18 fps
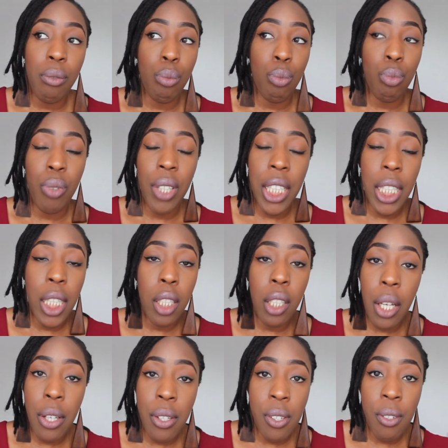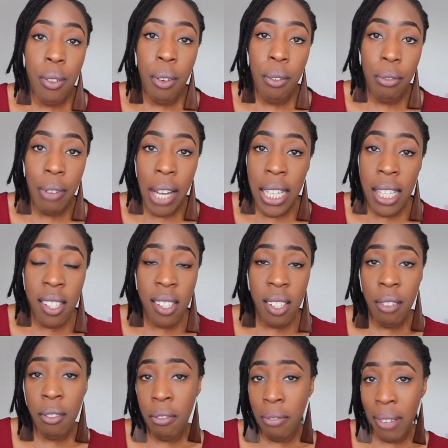really close
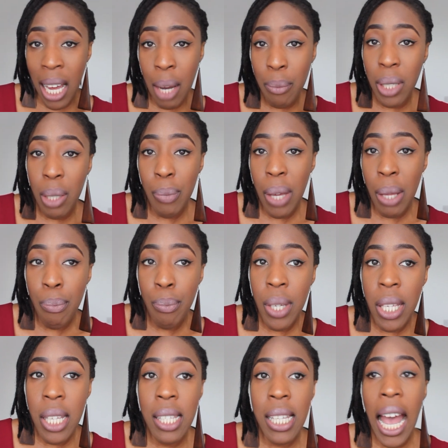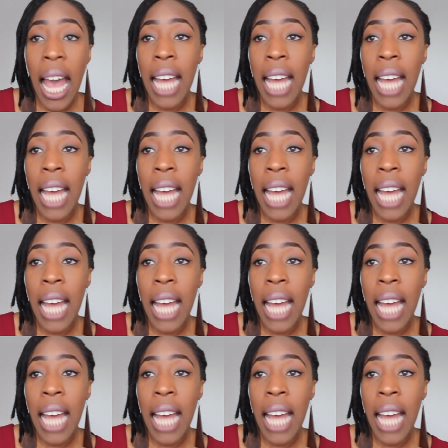friends and family members.